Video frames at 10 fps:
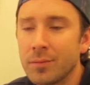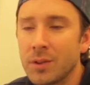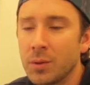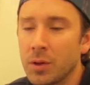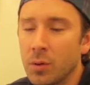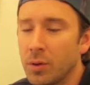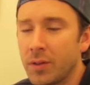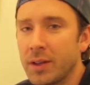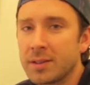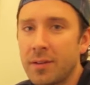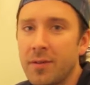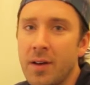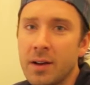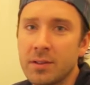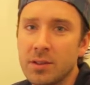two of the cooler things I've
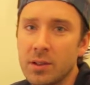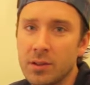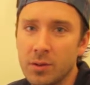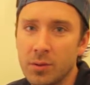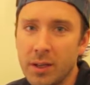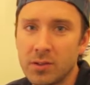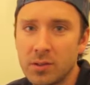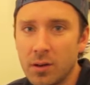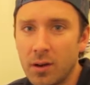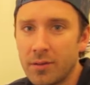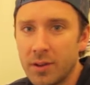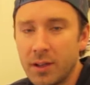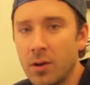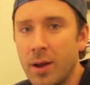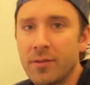found is you can do HDR
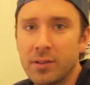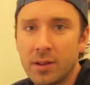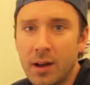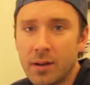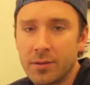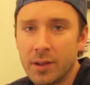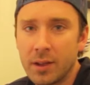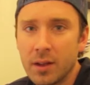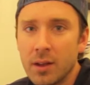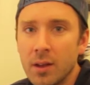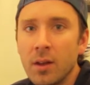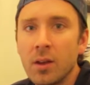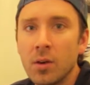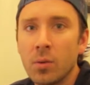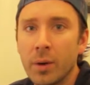video and photography,
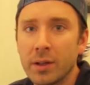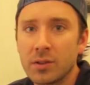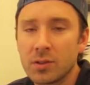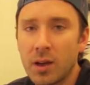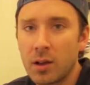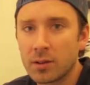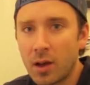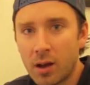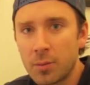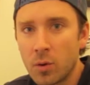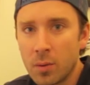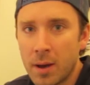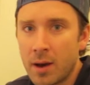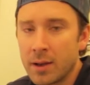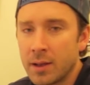which I'll talk more
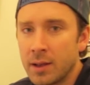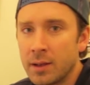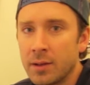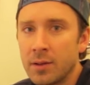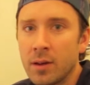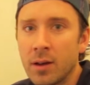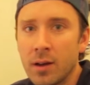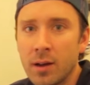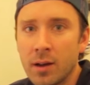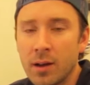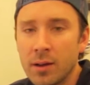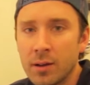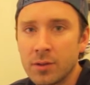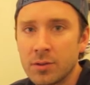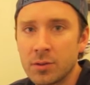about in uh,
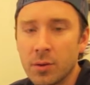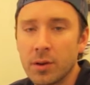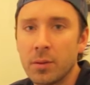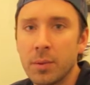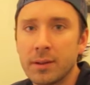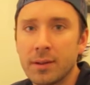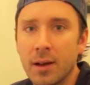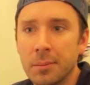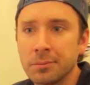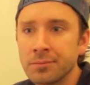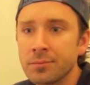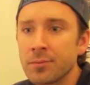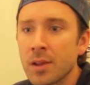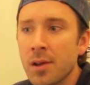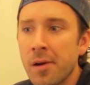another tutorial. But um,
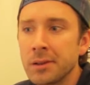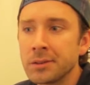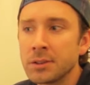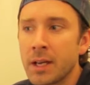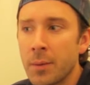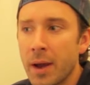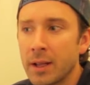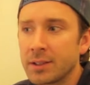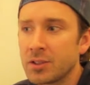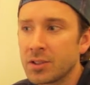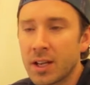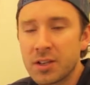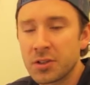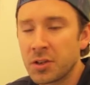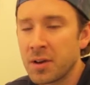anyway, I'd like to just kind
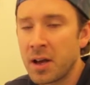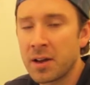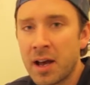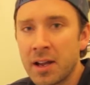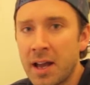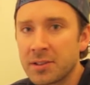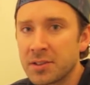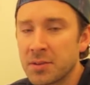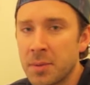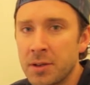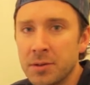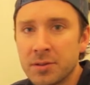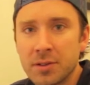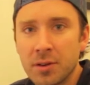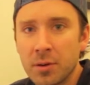of show you around how to access the menu,
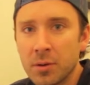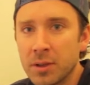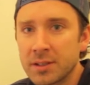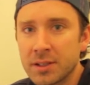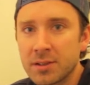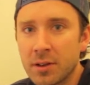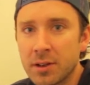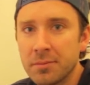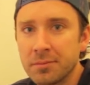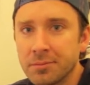so let's get started.